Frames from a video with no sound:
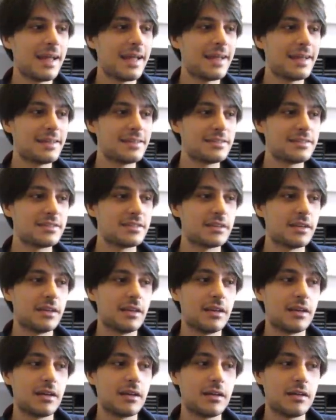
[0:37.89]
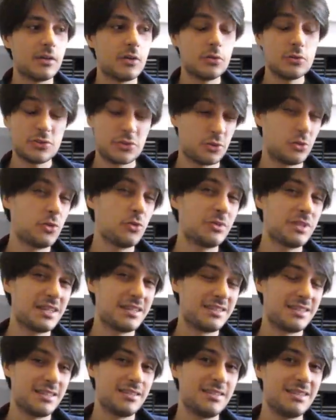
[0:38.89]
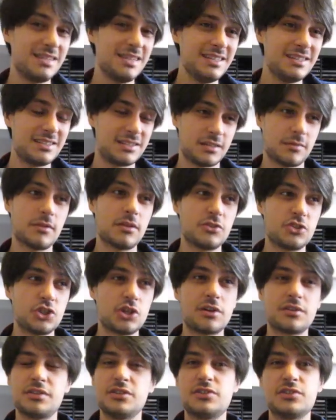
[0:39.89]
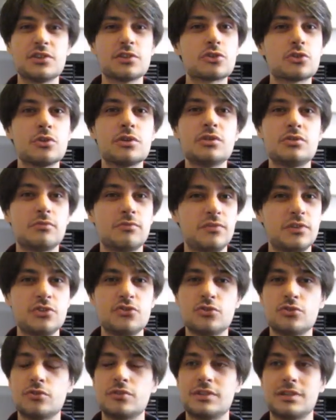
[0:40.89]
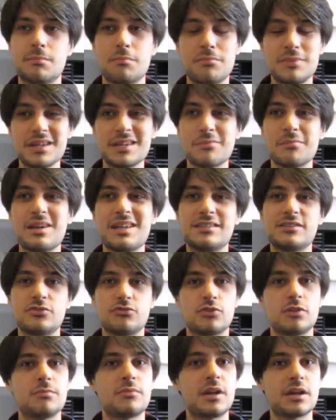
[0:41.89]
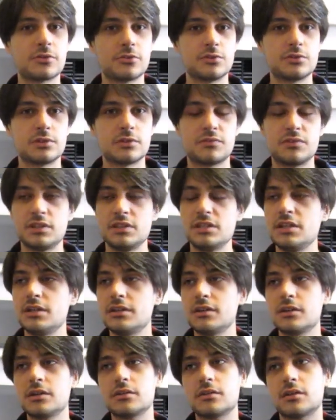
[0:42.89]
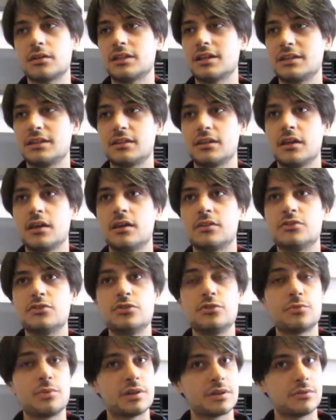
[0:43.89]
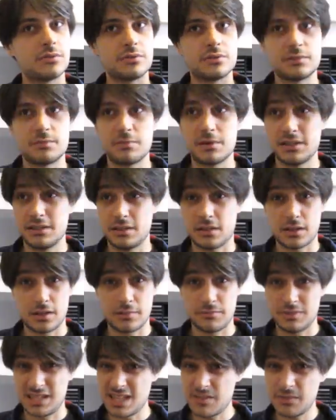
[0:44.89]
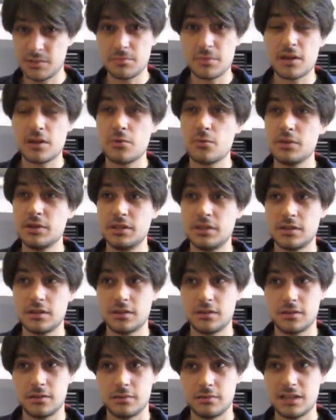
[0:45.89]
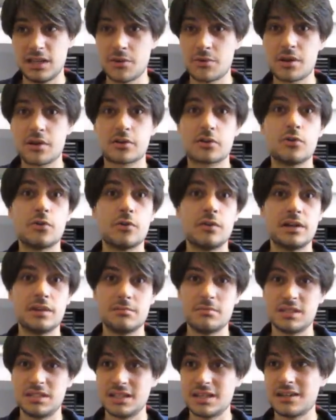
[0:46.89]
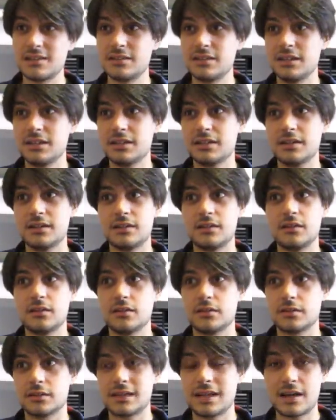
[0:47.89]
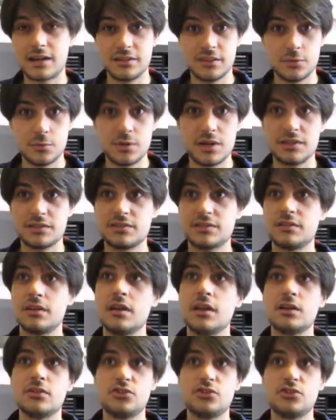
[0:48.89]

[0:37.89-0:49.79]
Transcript: And also know that this chart is not going to feature the big mainstream records of the year, like new records by David Bowie, Leonard Cohen, Metallica, Kanye West,